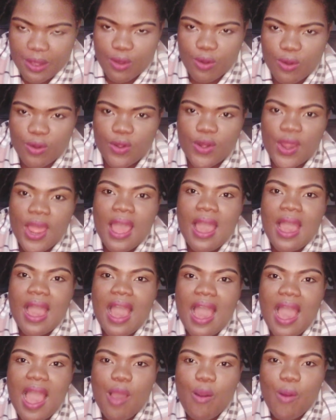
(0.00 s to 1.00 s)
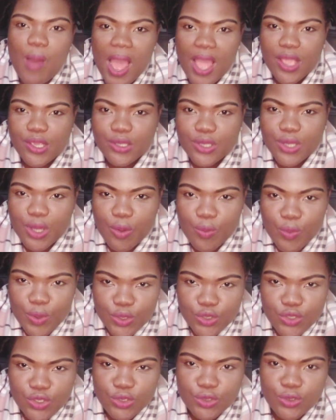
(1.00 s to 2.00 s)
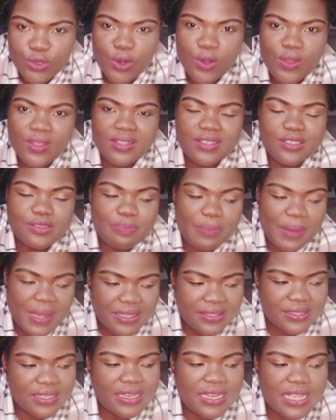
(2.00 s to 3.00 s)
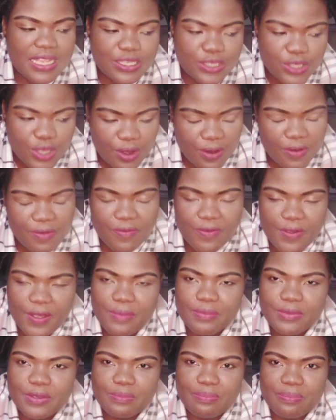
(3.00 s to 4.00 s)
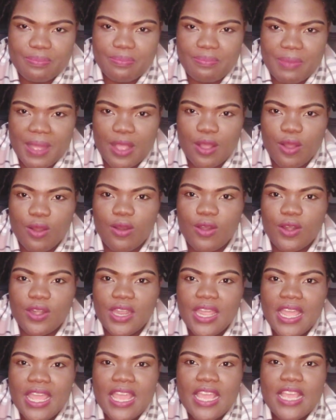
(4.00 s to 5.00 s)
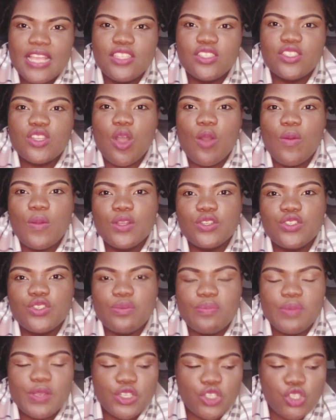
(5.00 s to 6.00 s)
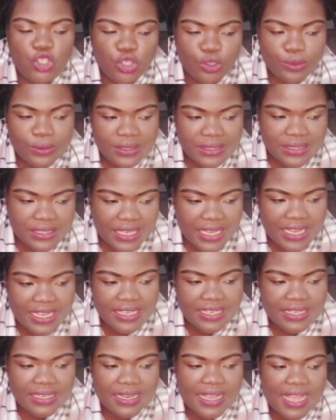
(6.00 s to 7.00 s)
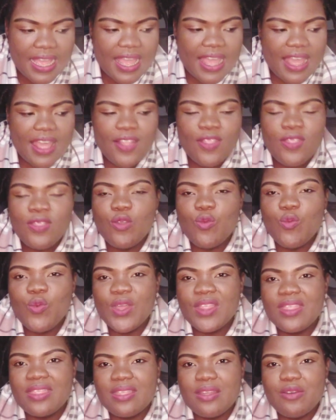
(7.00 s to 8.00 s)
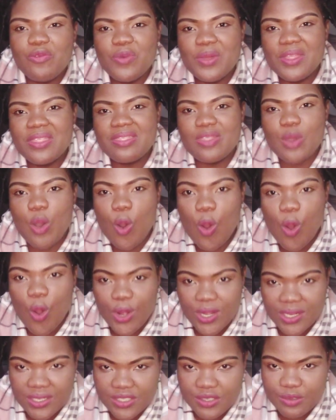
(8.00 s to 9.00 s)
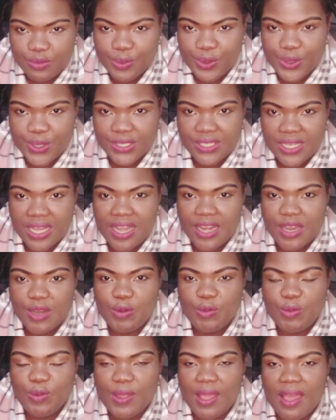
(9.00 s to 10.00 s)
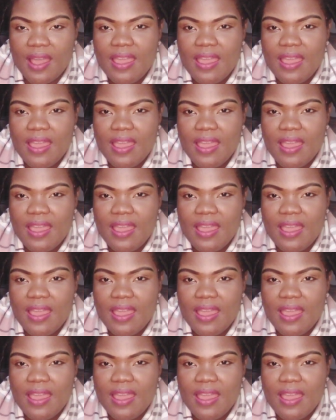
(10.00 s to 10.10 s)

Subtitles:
God. How are you going to know this person is confirmed by God? He's going to be tuned in with the Holy Spirit. Hallelujah.